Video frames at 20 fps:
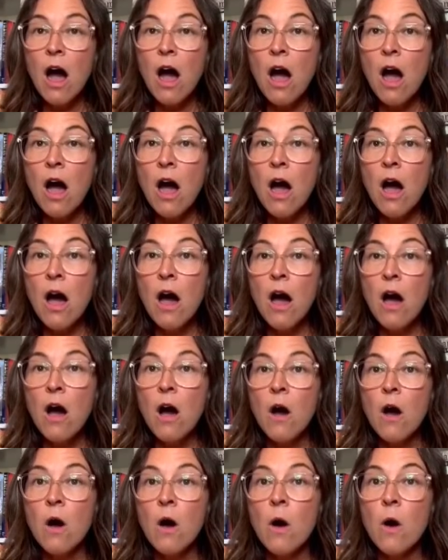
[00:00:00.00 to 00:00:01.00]

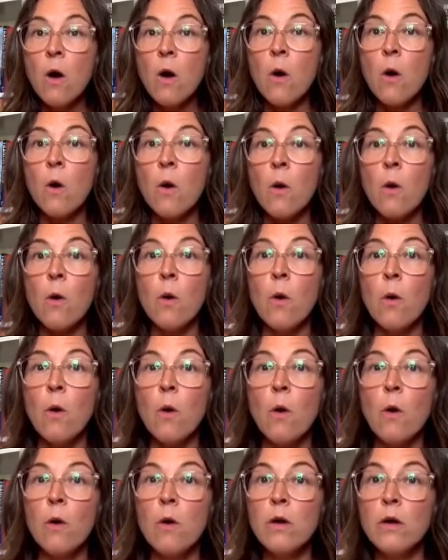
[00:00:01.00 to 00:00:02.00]

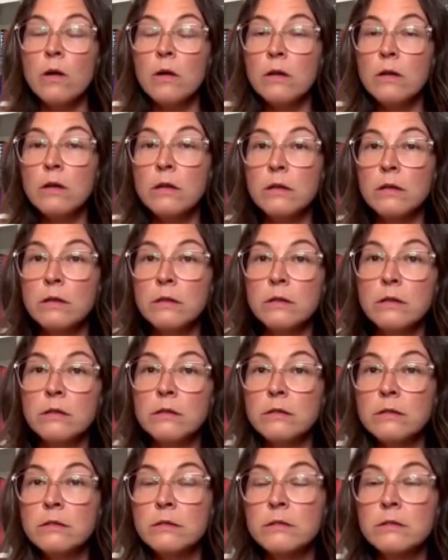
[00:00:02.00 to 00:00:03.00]

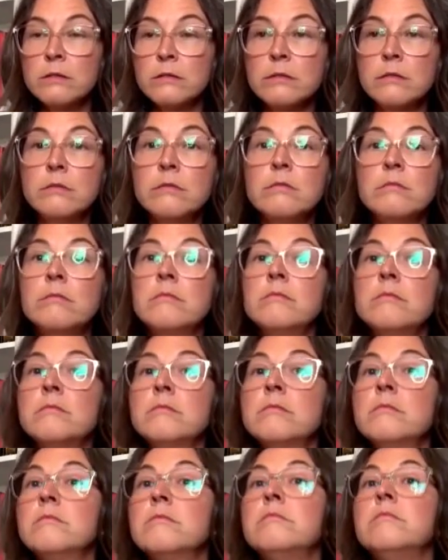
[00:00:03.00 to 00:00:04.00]

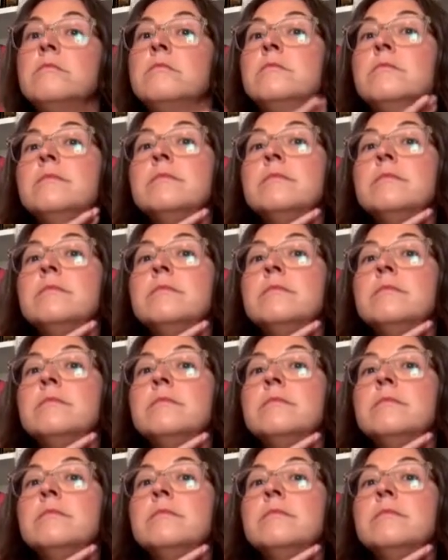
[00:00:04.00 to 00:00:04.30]
[no speech]